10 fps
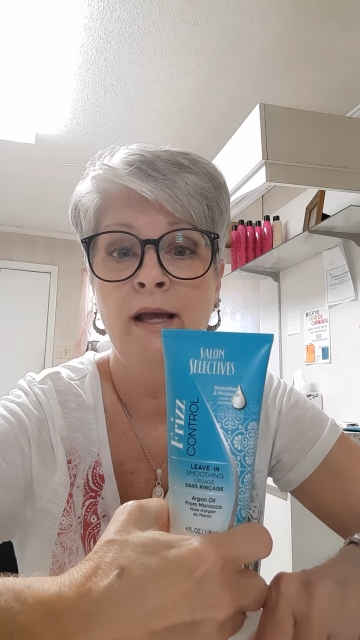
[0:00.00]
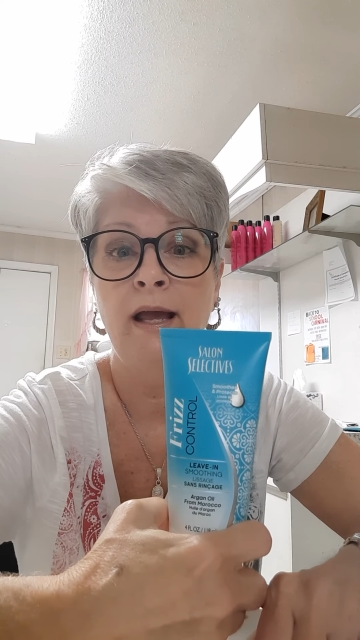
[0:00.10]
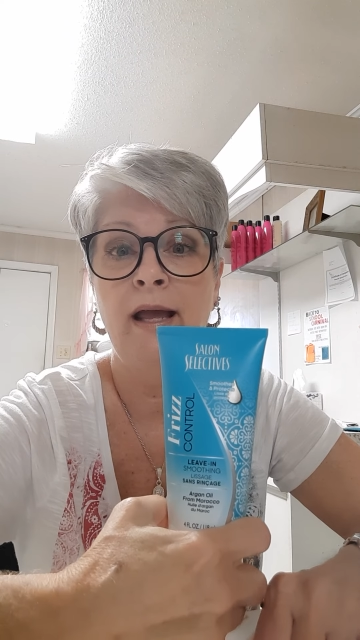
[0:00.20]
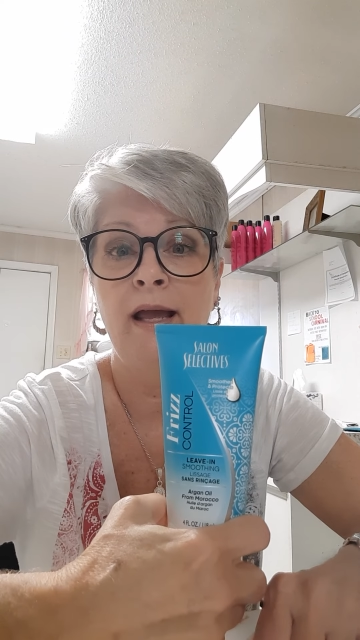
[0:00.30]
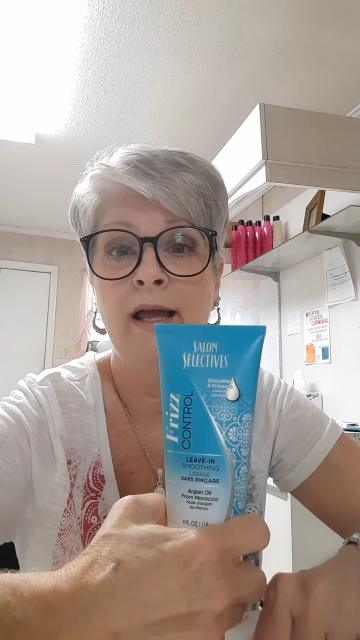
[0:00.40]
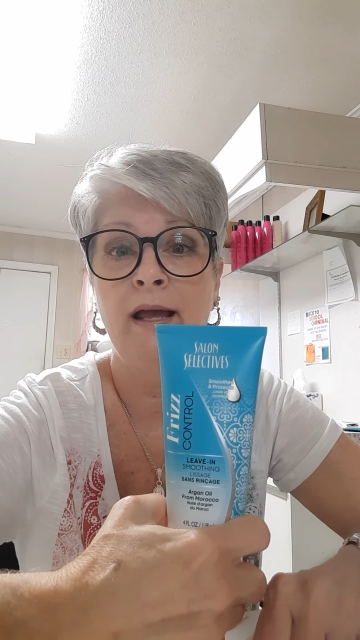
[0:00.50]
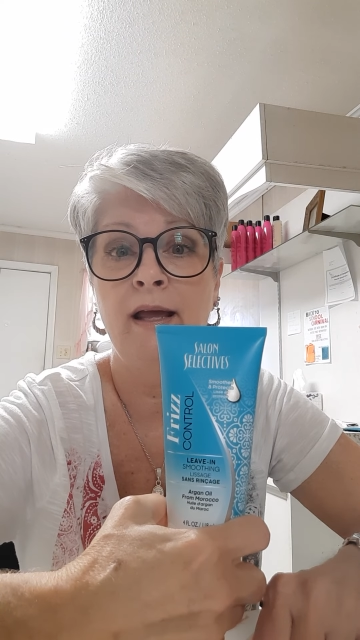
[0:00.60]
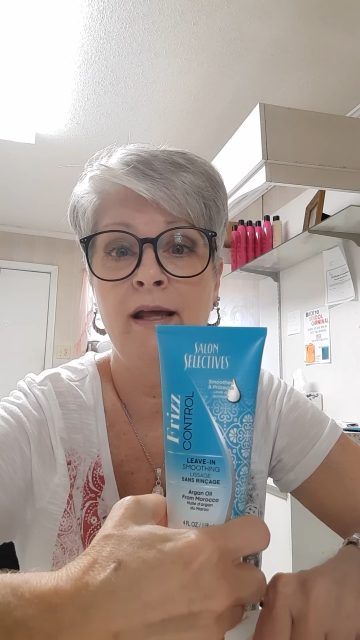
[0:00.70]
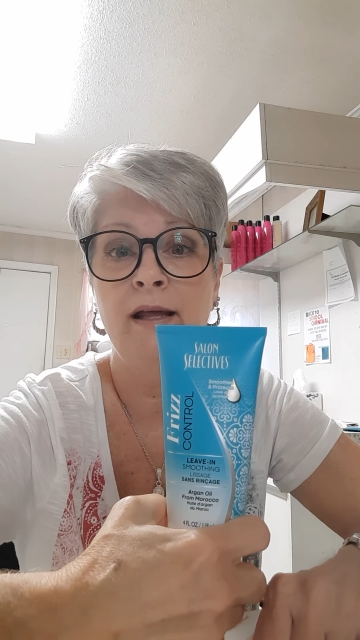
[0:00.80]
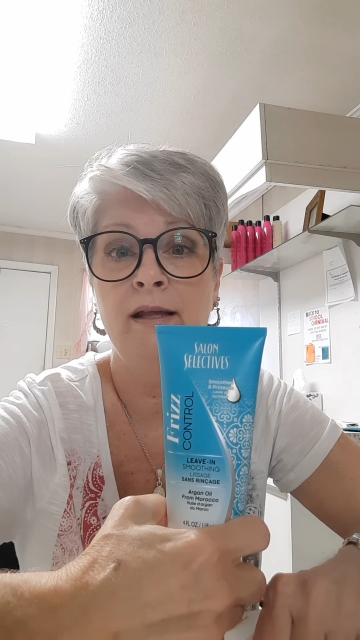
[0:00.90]

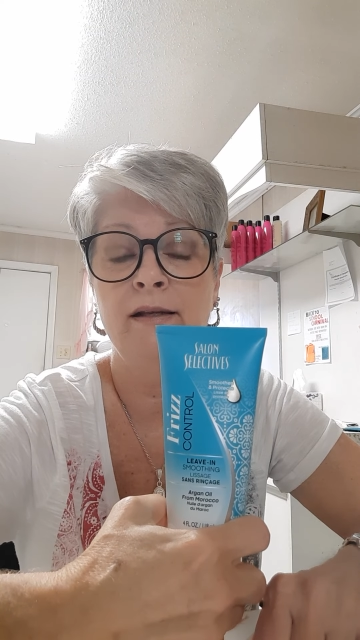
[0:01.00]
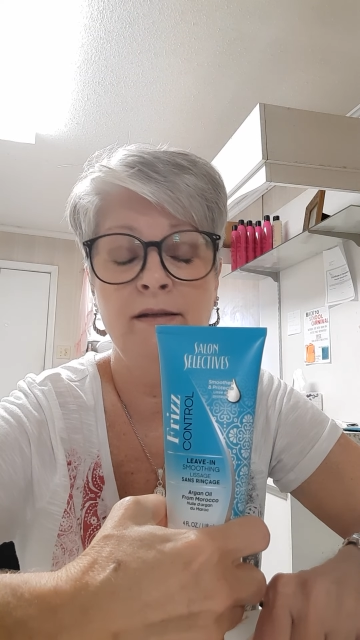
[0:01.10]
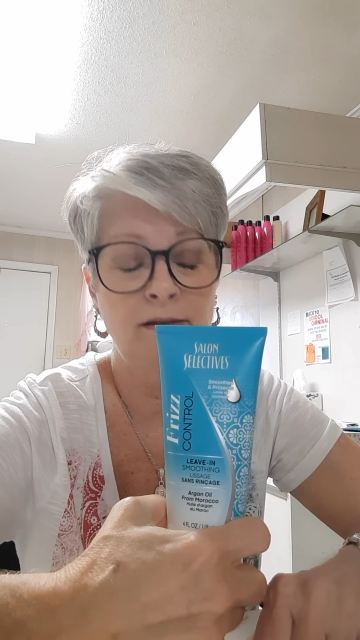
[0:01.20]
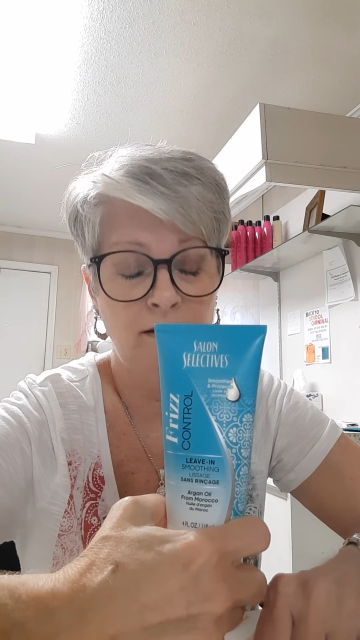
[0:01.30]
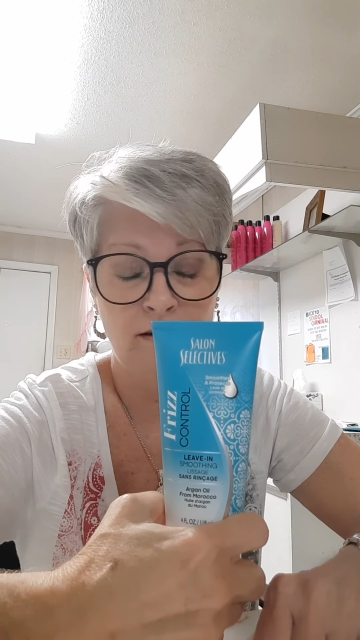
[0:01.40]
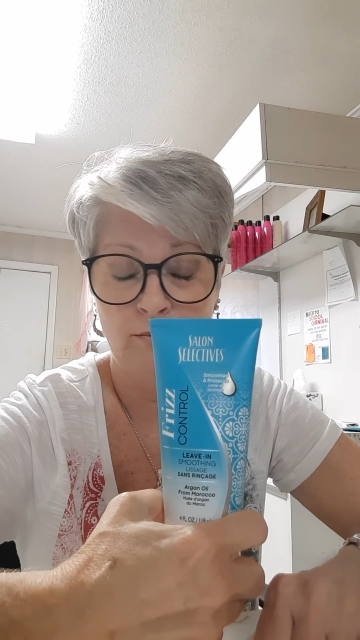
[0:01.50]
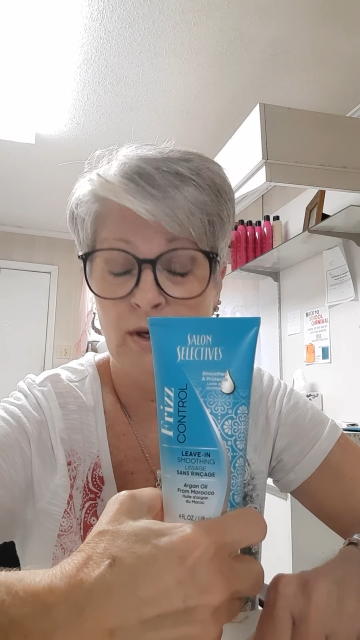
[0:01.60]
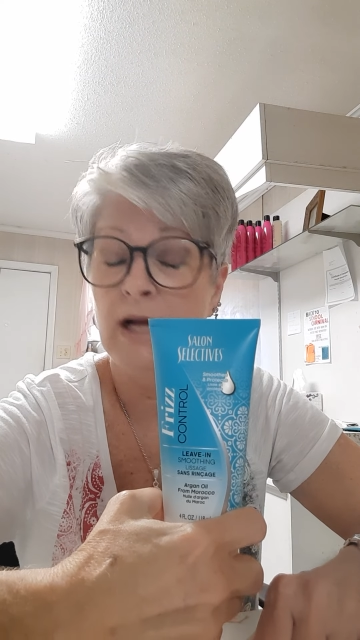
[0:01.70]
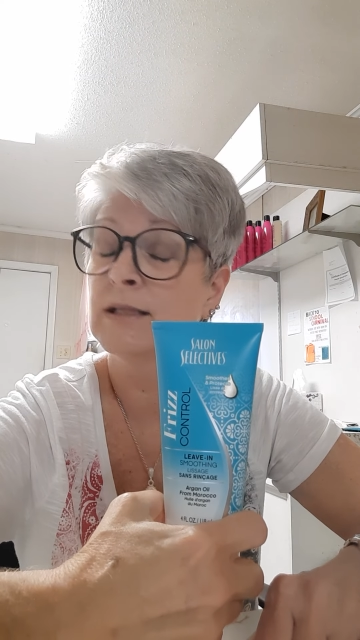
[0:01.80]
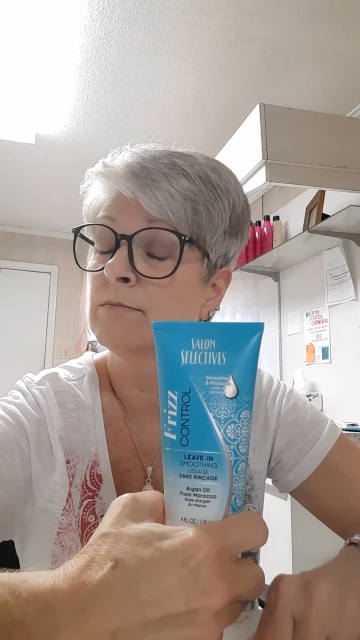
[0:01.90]
and we
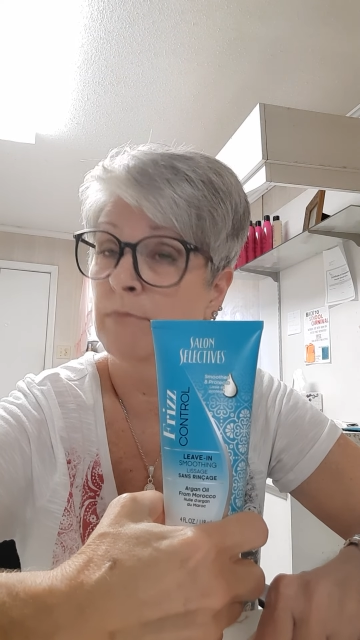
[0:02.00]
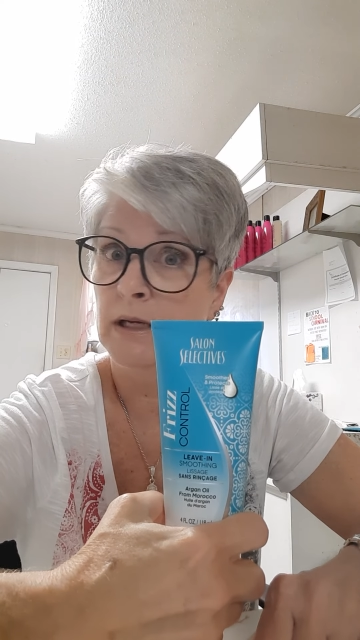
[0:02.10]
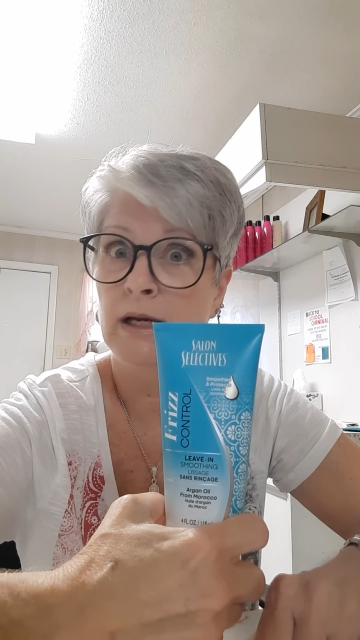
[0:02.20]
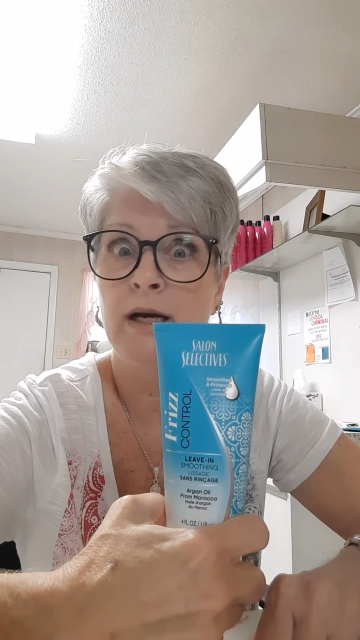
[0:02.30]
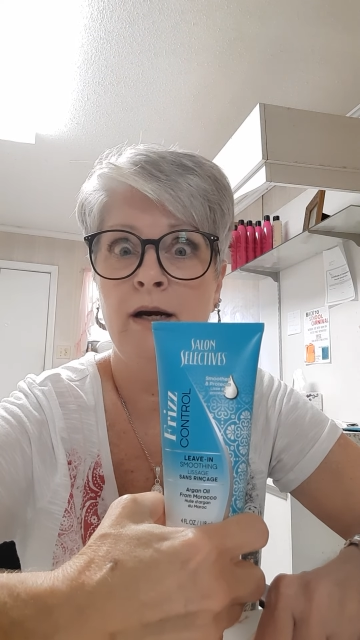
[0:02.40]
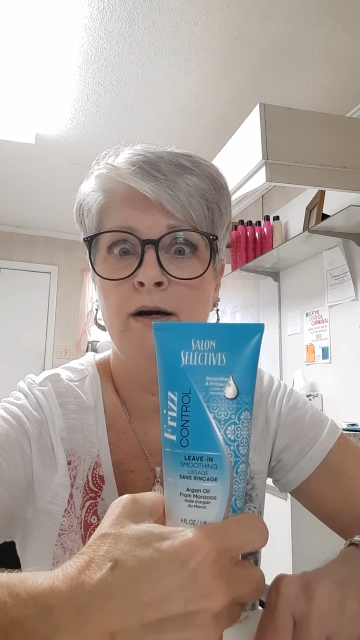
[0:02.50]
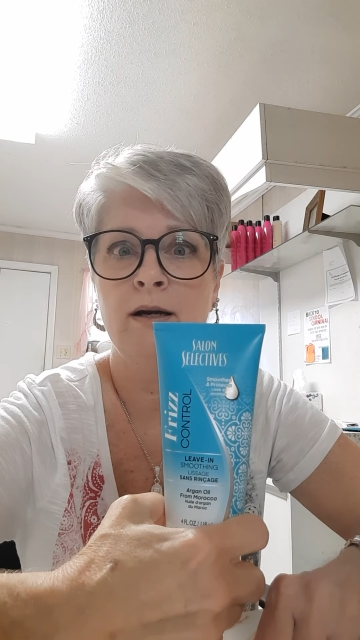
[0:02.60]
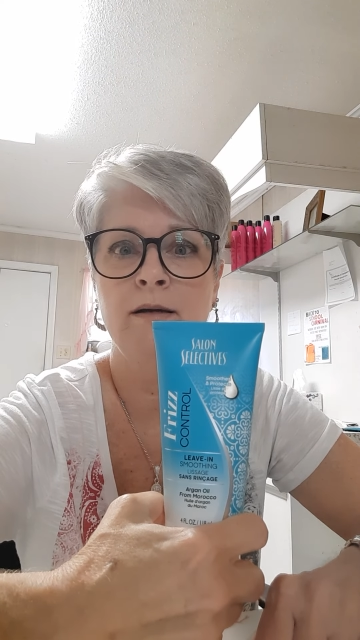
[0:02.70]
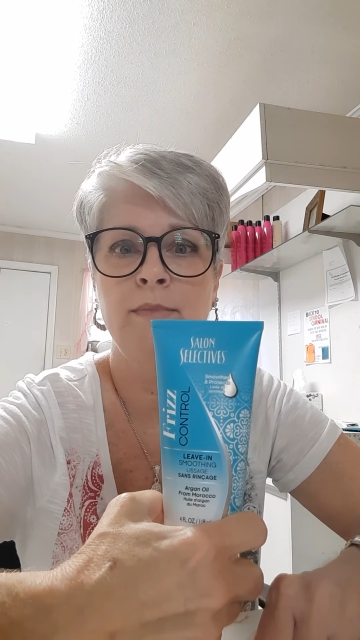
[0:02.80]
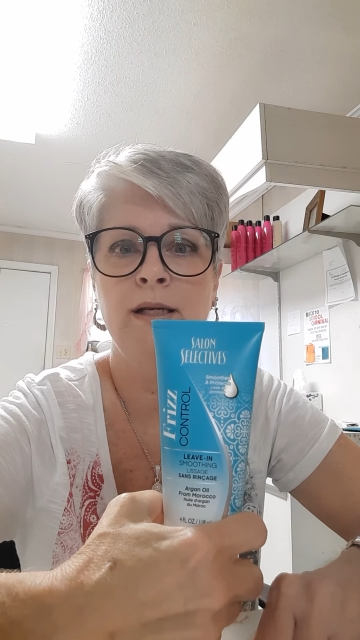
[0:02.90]
got some big hair
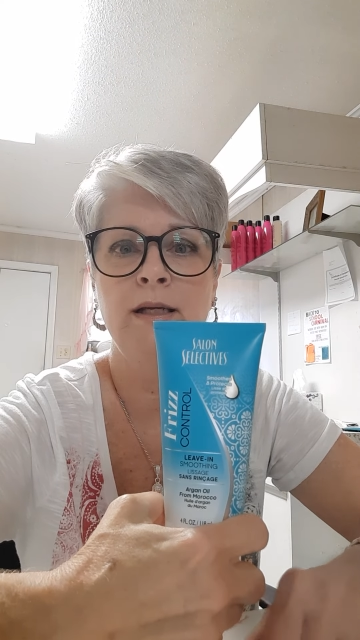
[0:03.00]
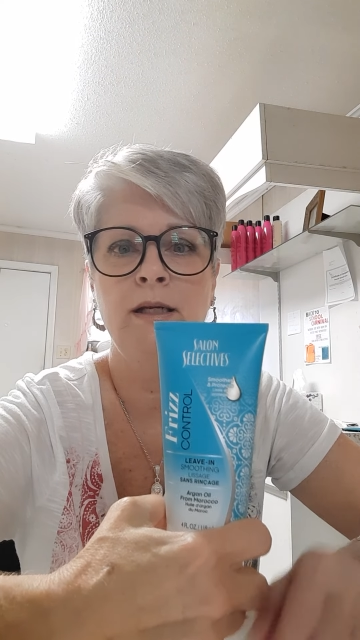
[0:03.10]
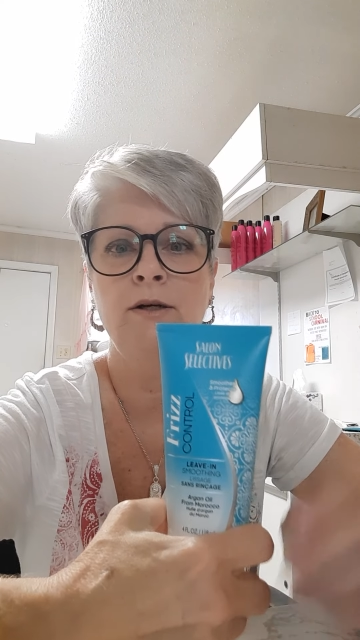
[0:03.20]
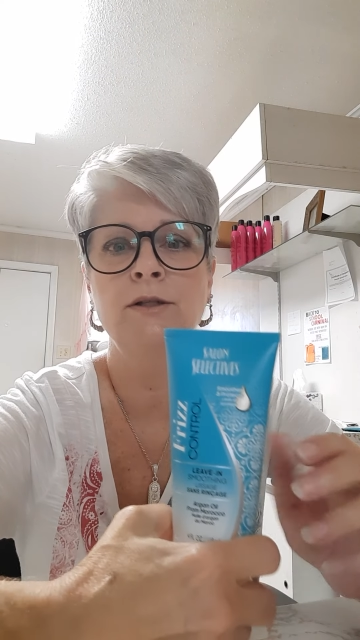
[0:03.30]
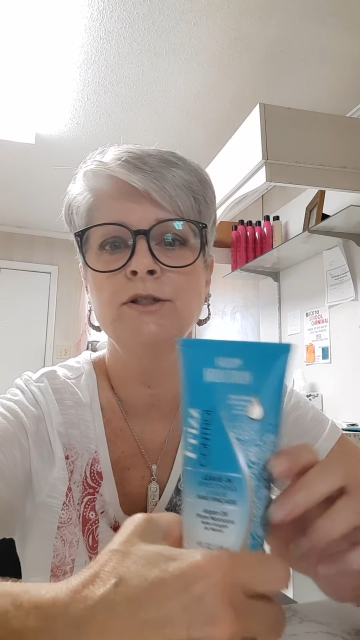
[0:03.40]
coming in here.